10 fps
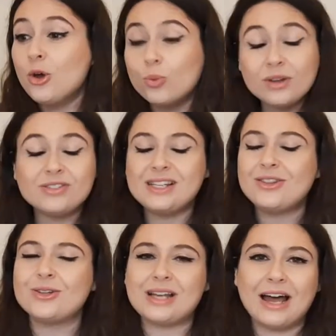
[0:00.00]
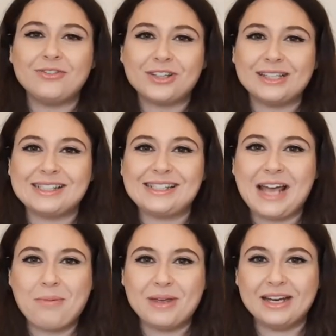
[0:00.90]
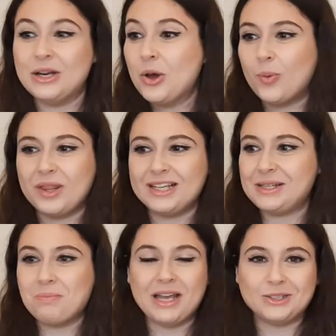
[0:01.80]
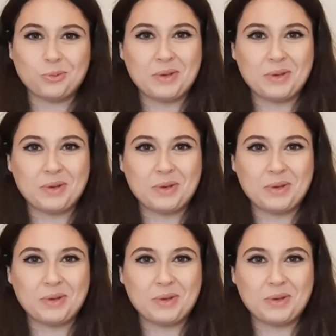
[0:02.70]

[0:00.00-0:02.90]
we've seen those advocates step in when there's a major